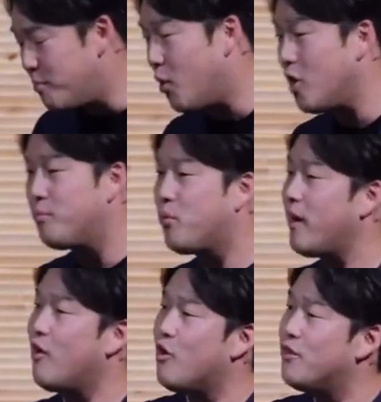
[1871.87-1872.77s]
board, pray
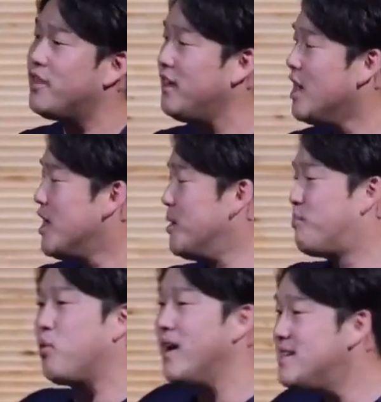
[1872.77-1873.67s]
over the, the
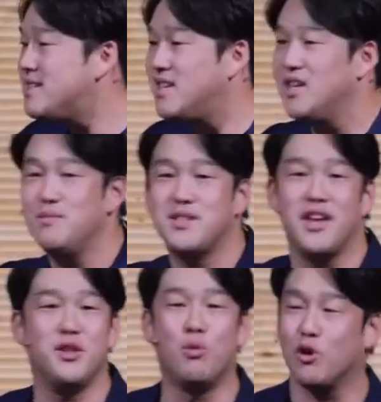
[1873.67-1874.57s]
praise teams
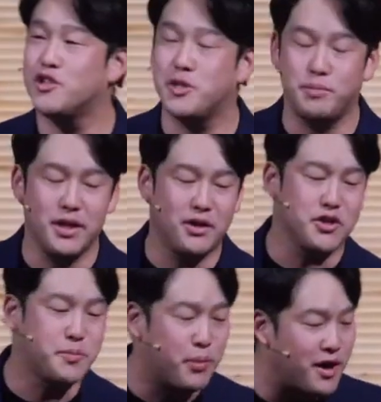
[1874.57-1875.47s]
and the worship
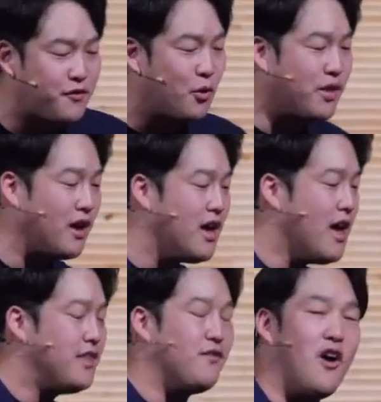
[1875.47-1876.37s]
leaders, pray for the,
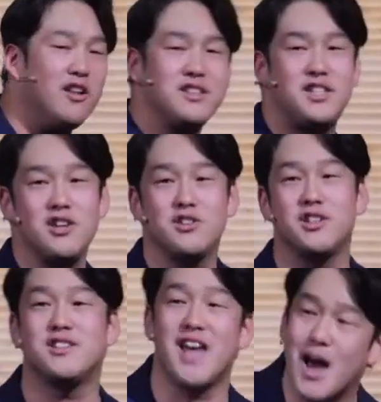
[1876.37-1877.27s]
the volunteers, the
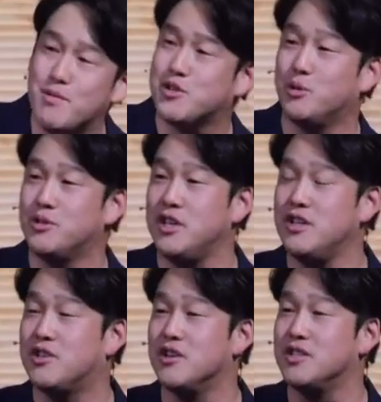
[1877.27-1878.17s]
Sabbath school
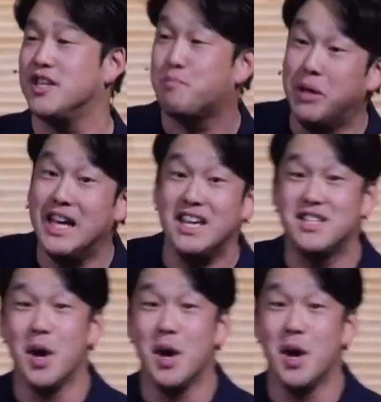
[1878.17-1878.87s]
teachers. Let's please